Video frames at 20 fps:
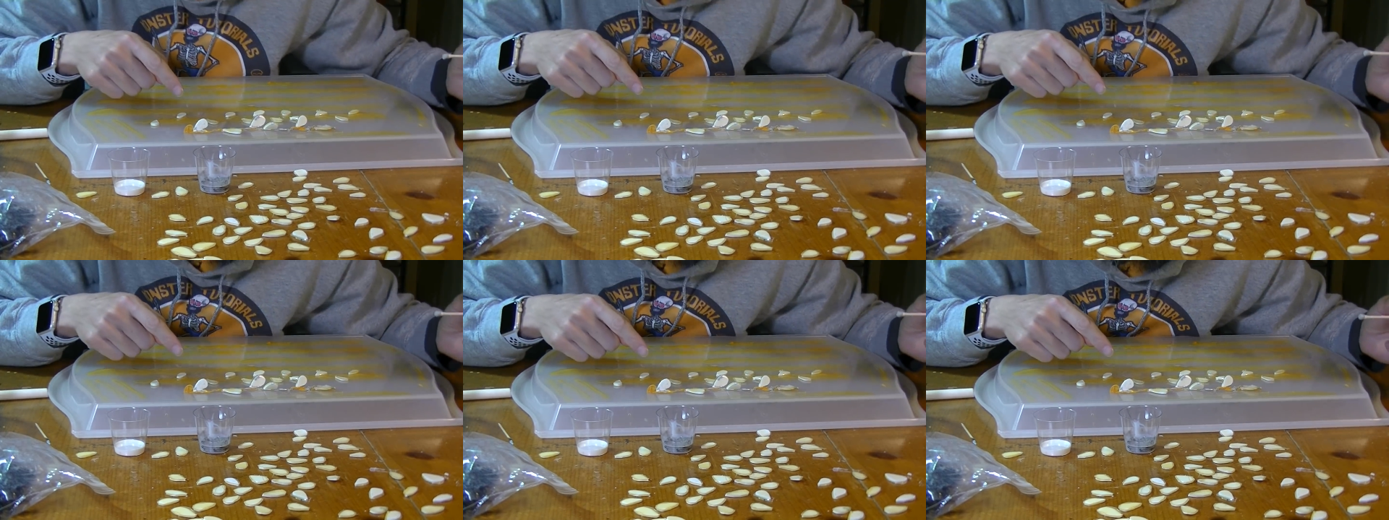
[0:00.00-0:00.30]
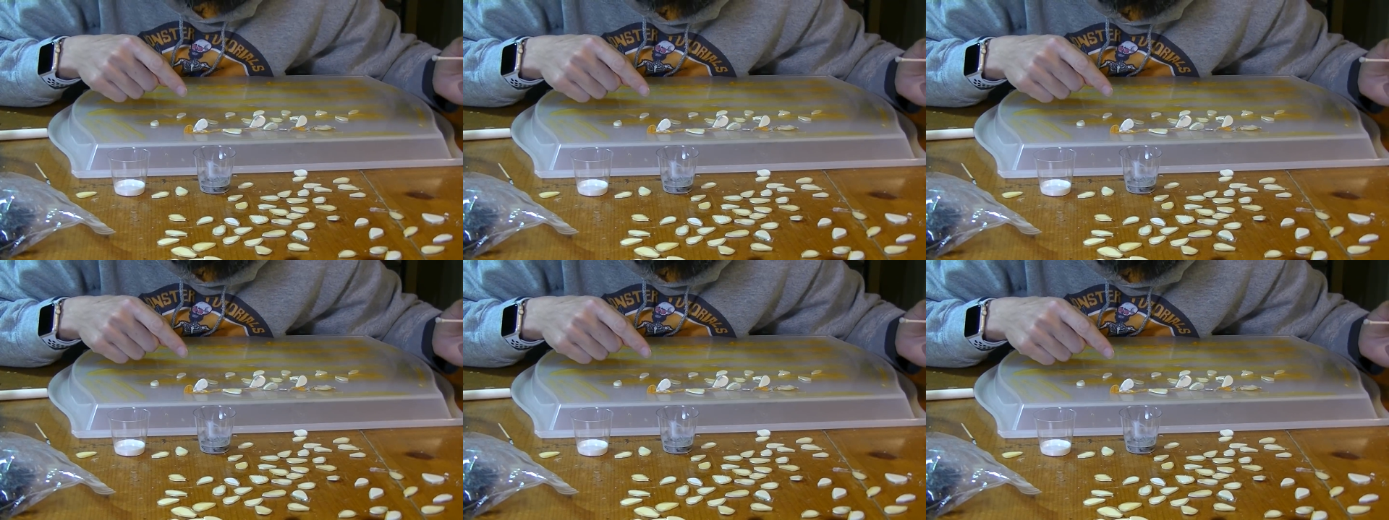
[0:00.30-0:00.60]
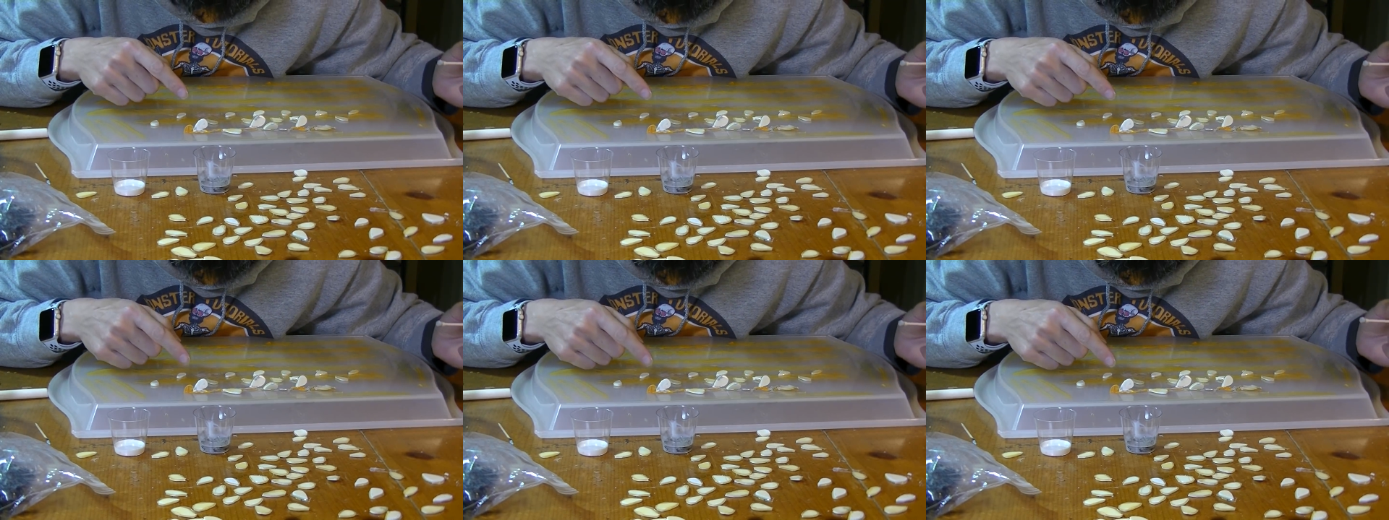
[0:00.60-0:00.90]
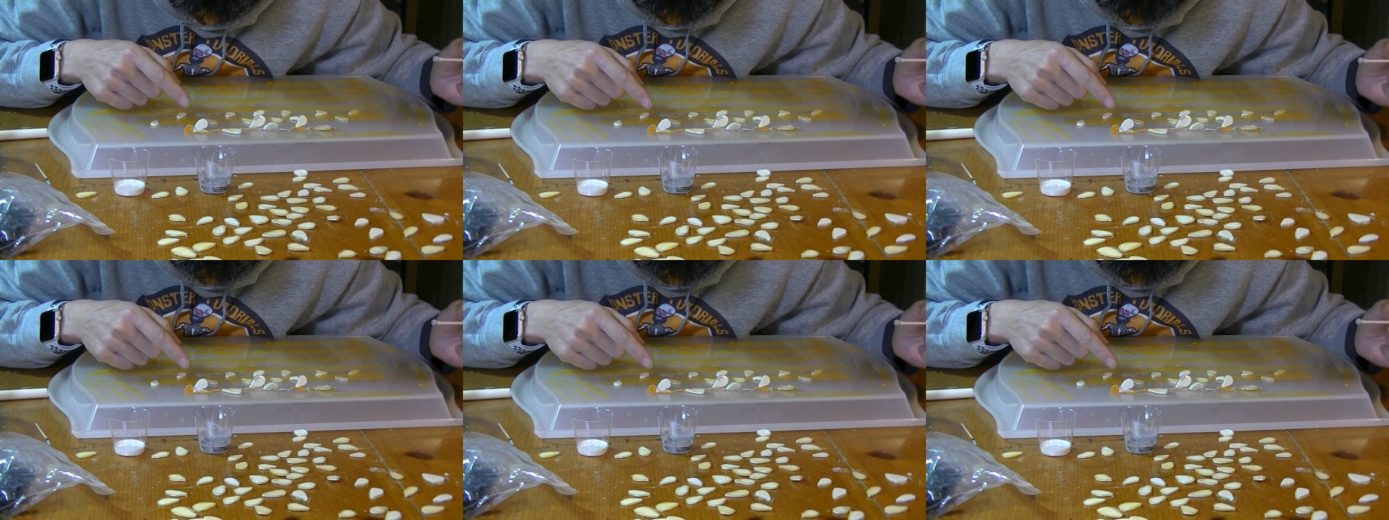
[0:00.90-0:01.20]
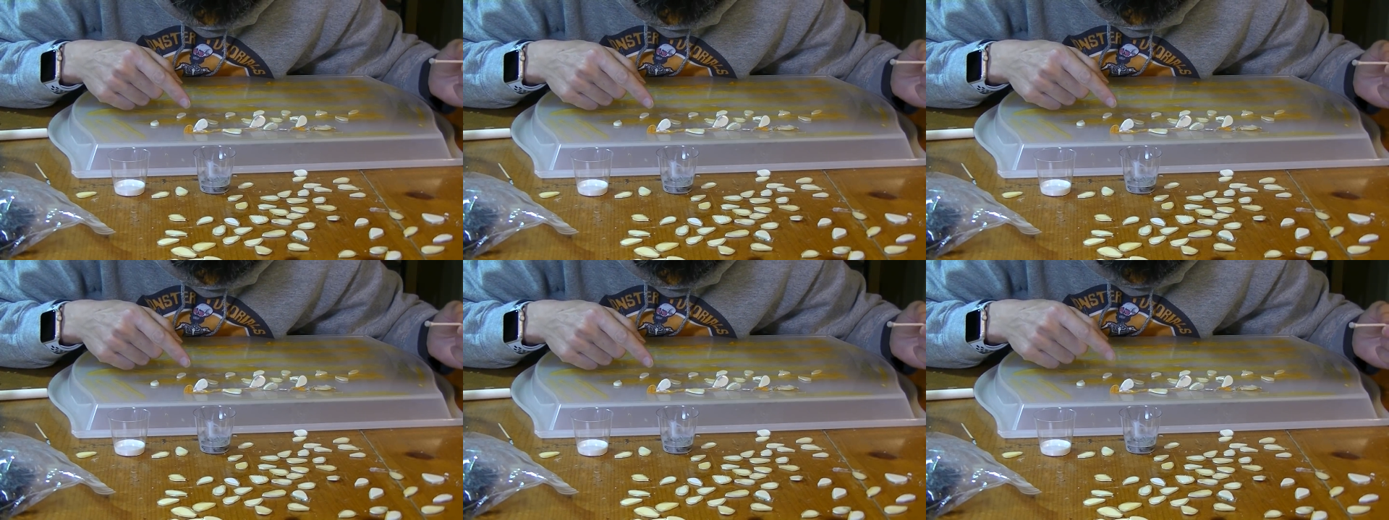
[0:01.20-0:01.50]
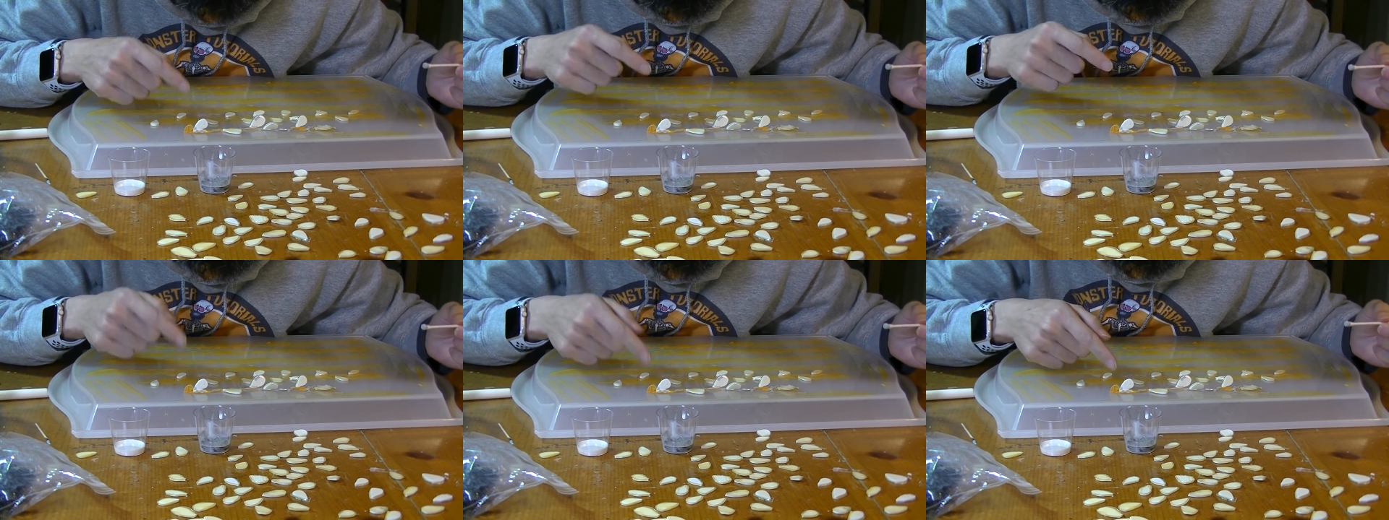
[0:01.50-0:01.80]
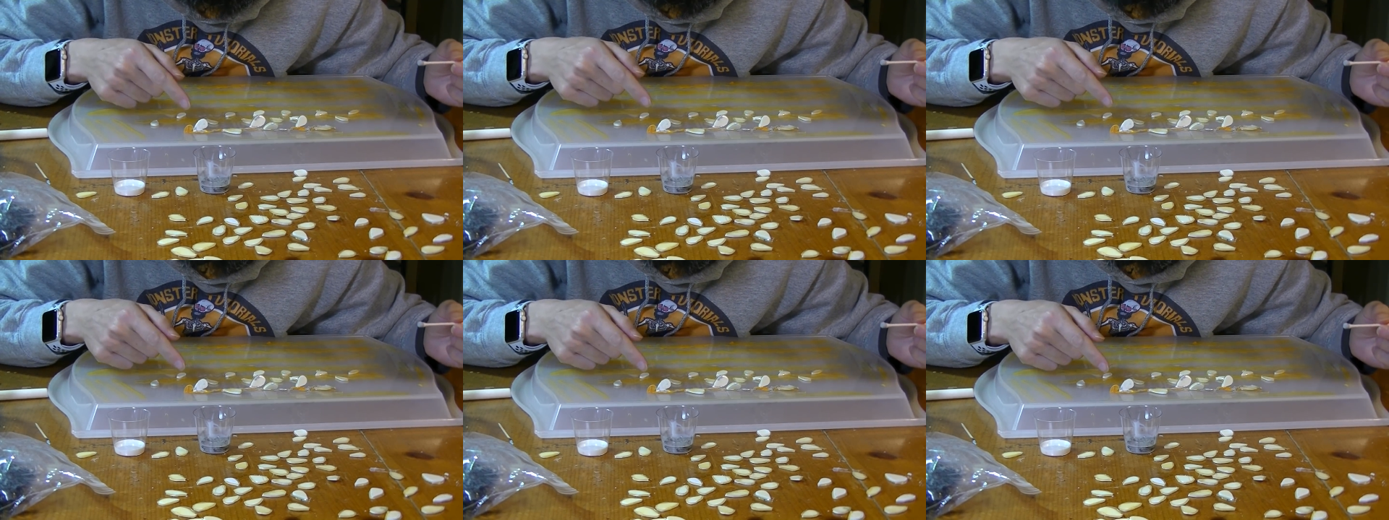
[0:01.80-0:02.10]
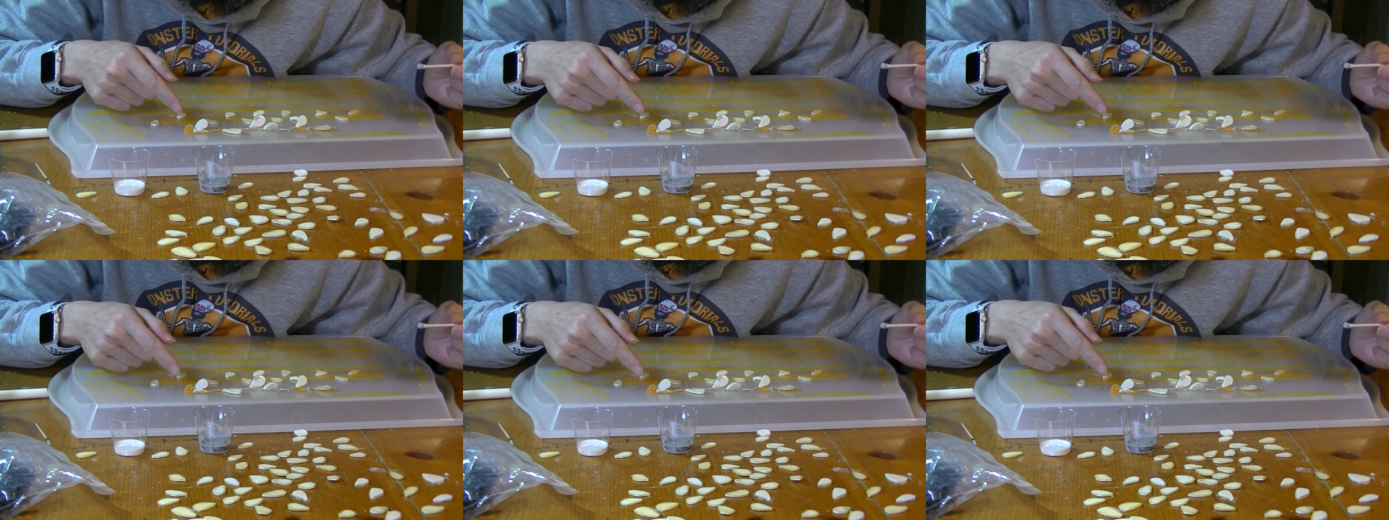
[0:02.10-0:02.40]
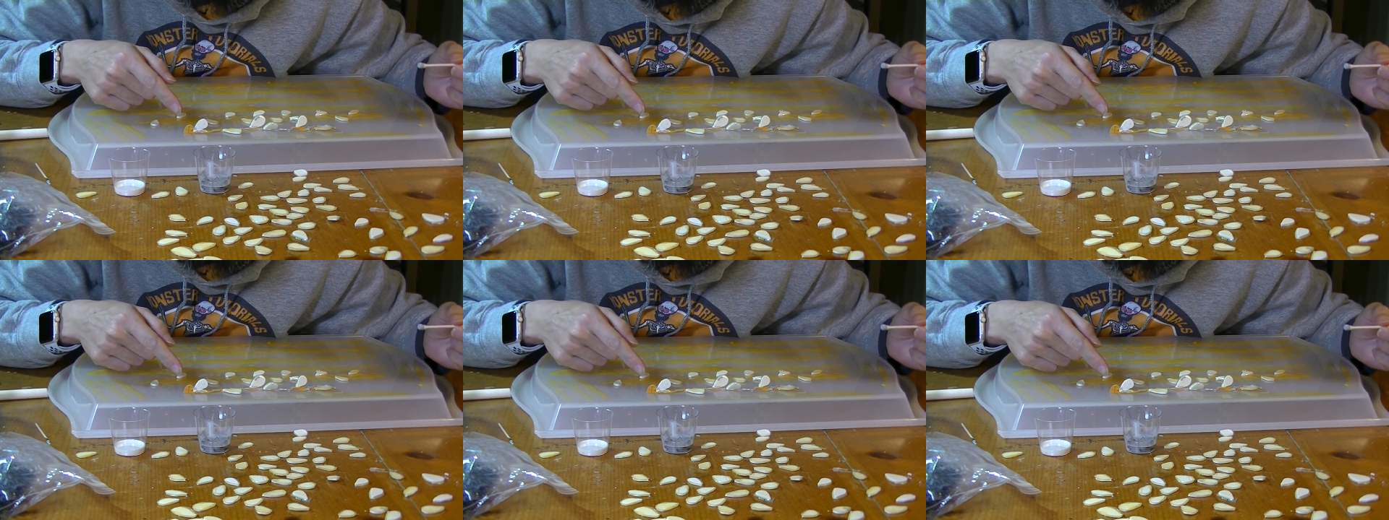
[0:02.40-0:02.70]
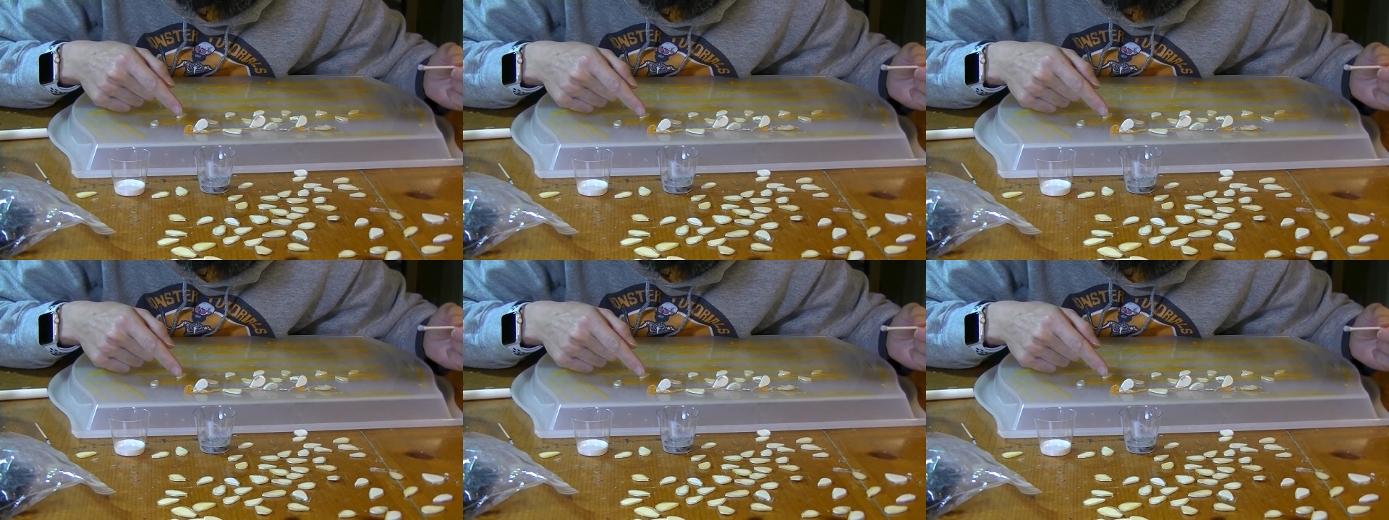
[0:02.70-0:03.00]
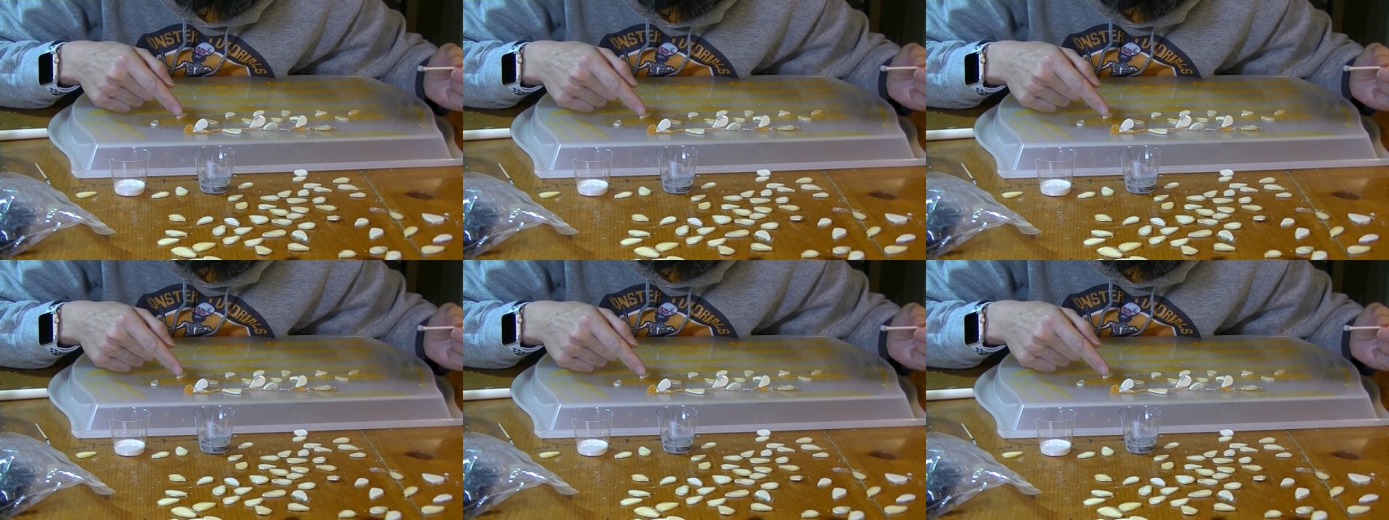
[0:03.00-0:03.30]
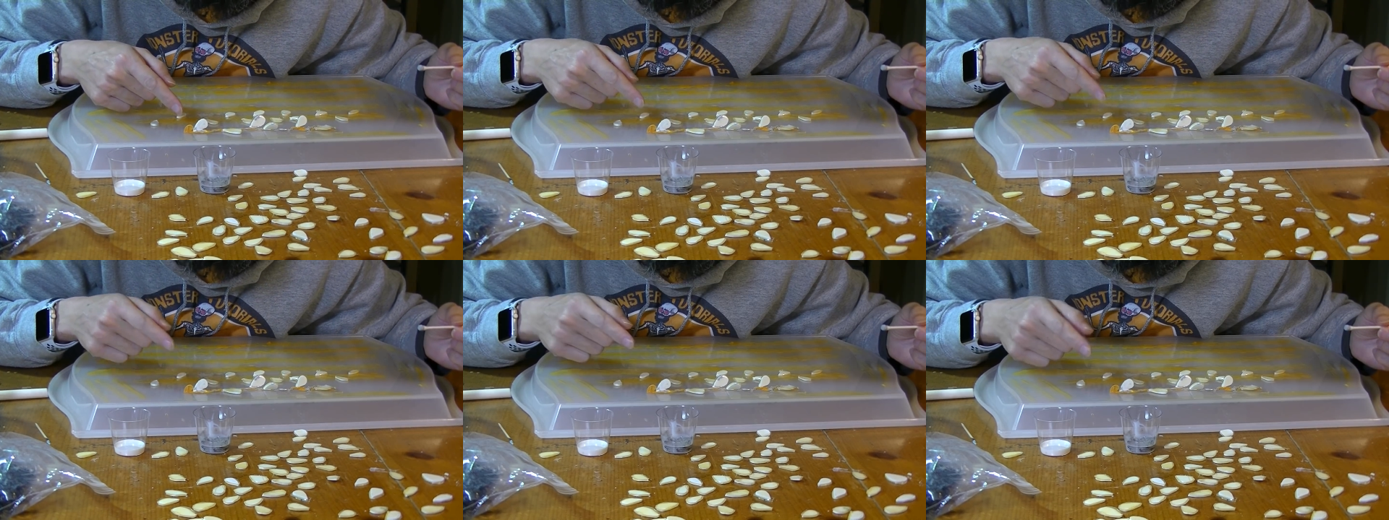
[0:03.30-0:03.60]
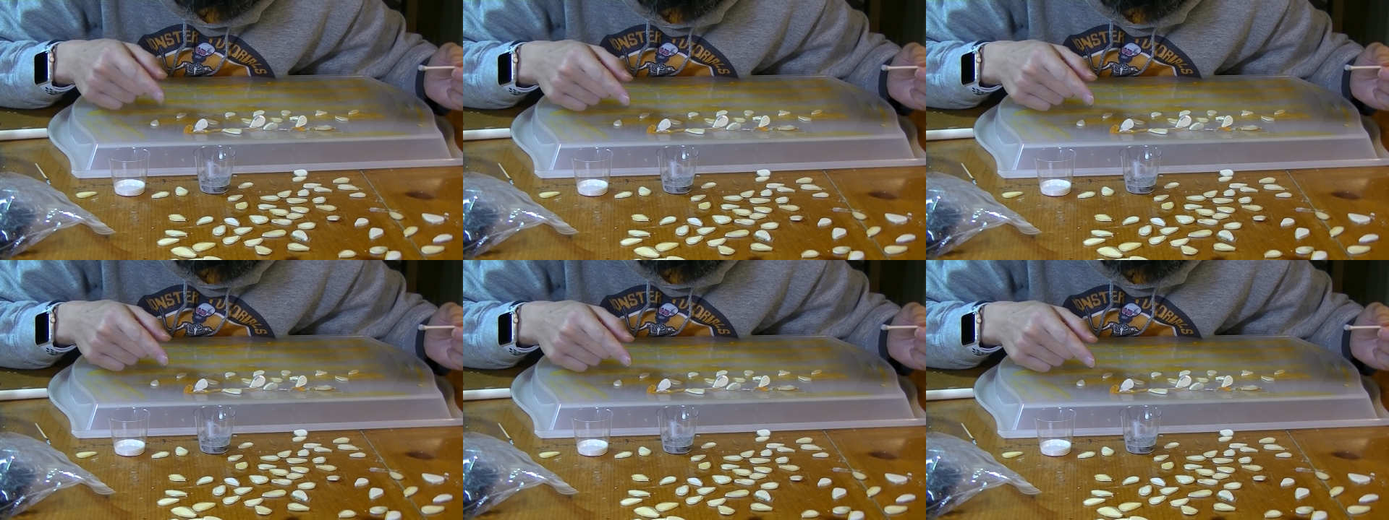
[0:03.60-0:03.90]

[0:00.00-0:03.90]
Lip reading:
(no speaker visible)